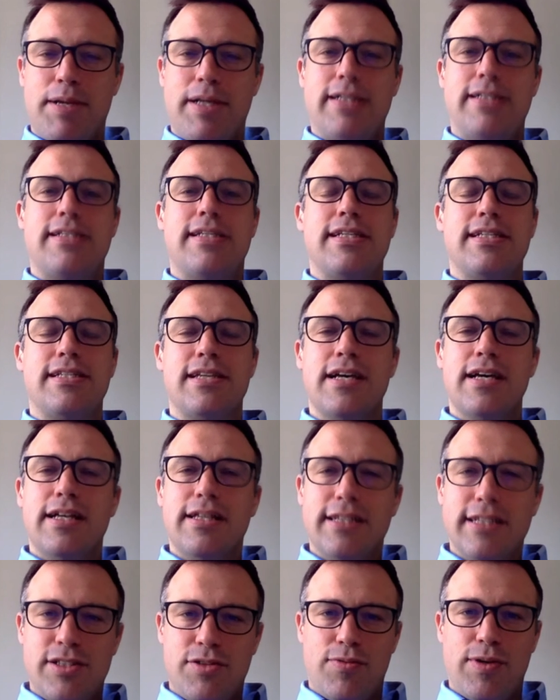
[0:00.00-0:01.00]
place
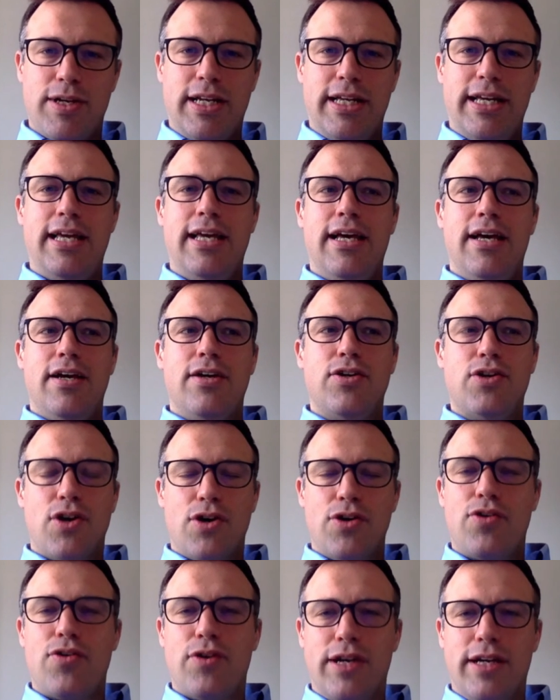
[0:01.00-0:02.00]
these really
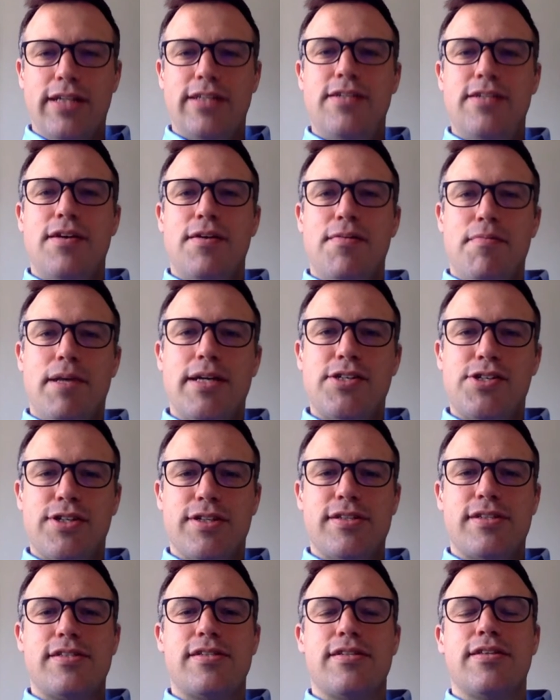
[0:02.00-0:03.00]
concrete
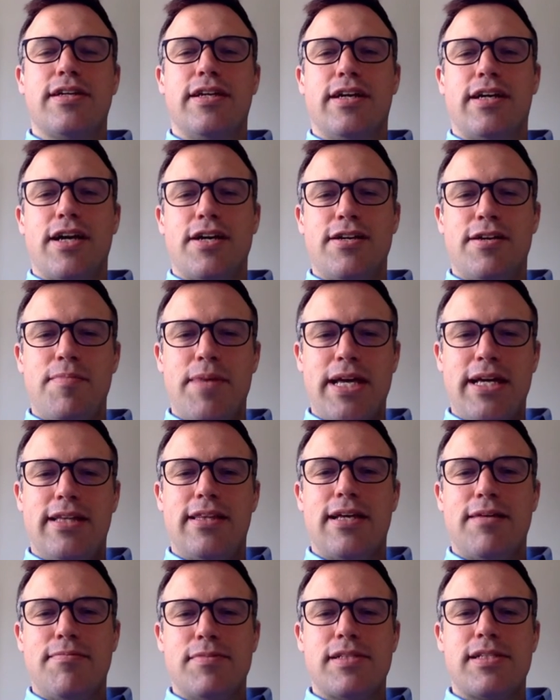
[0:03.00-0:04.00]
measures that are going to
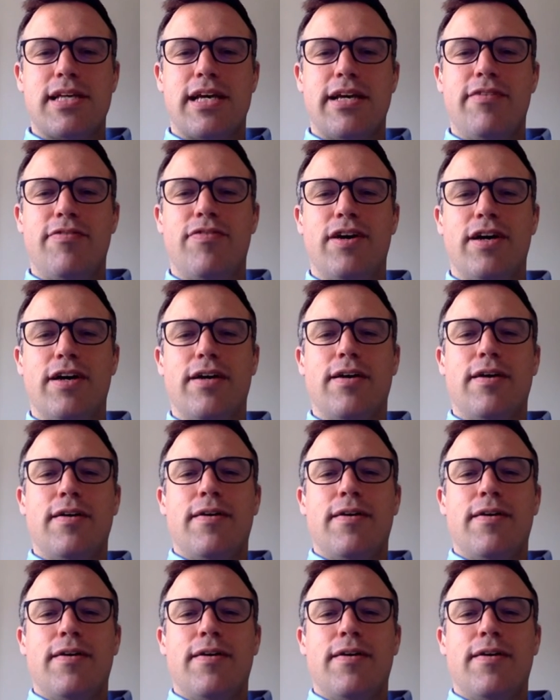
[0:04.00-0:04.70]
make them safer.